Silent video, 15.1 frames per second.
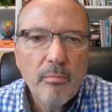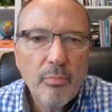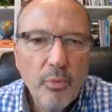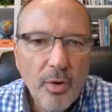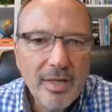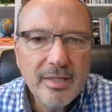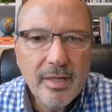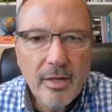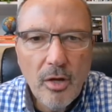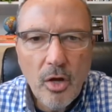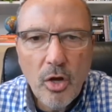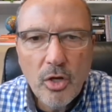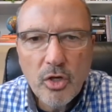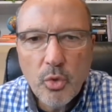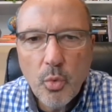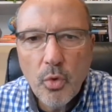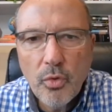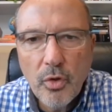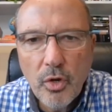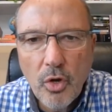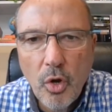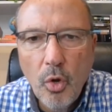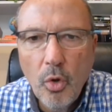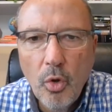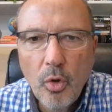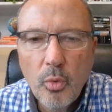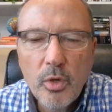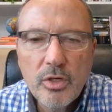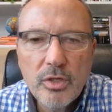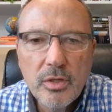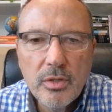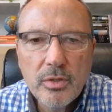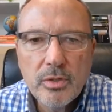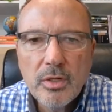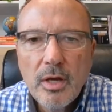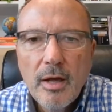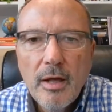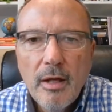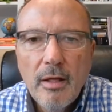pressing on toward the goal which is